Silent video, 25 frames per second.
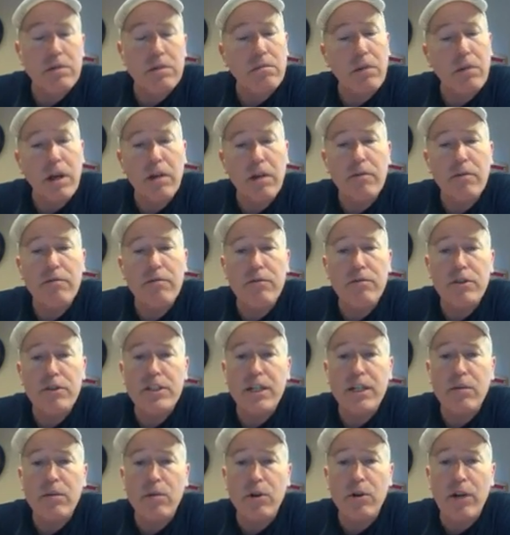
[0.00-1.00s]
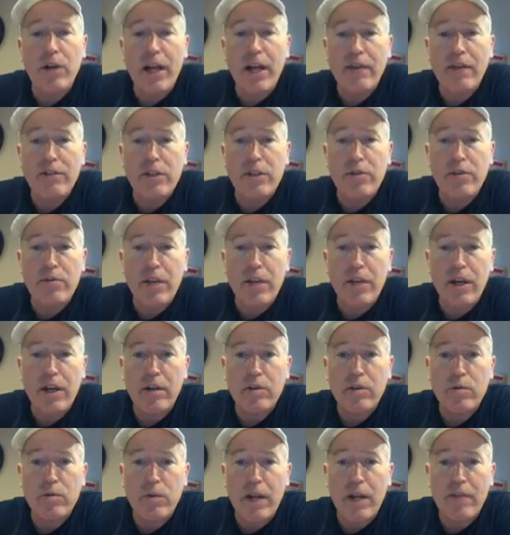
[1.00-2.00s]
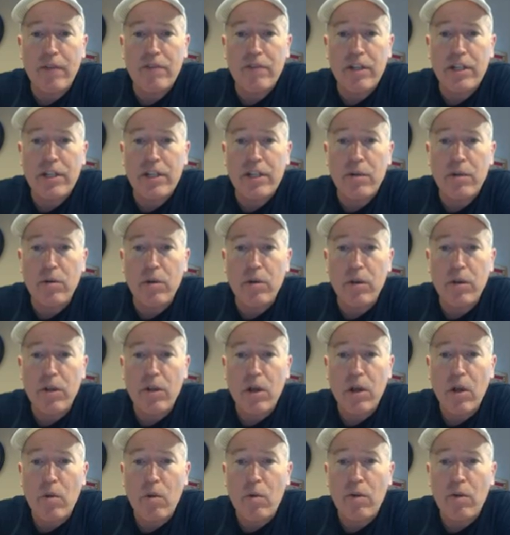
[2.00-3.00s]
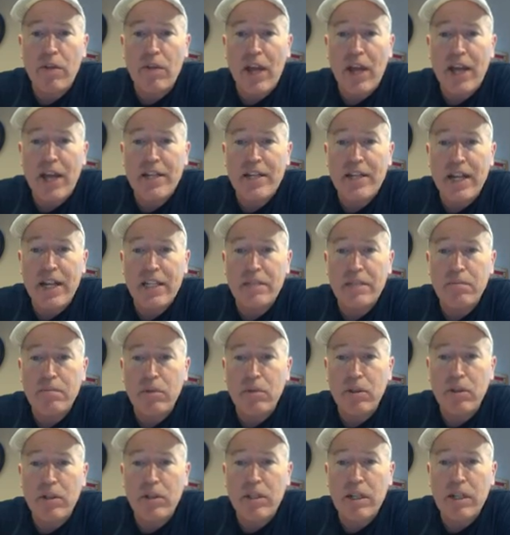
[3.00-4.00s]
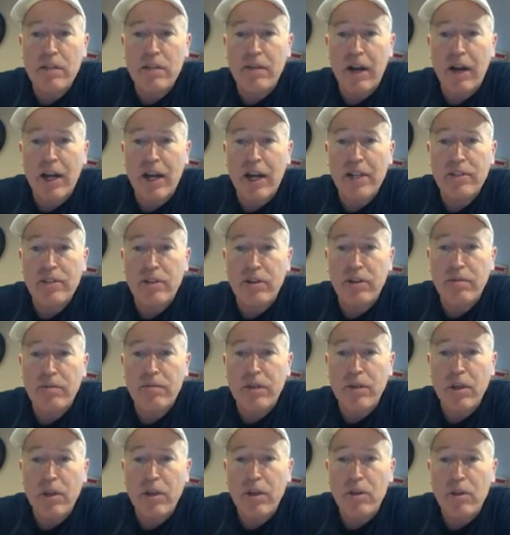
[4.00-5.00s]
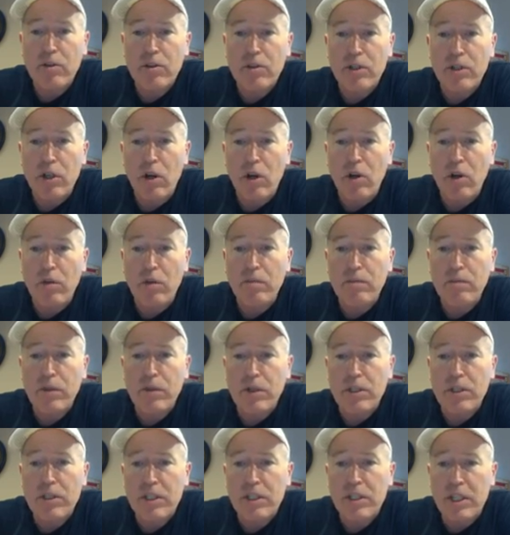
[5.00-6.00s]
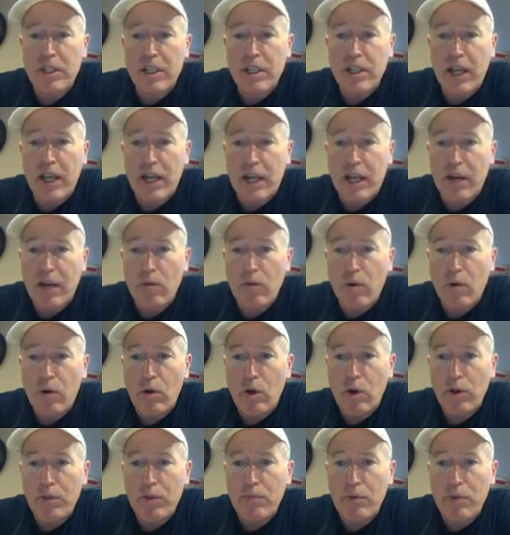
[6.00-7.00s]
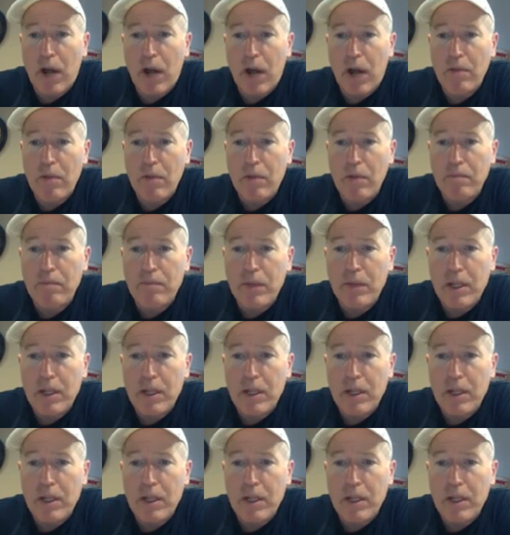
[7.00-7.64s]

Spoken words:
Well, first thing we're going to have to do there is we're going to have to deal with that decimal in the divisor. So you can see that I wrote out the problem.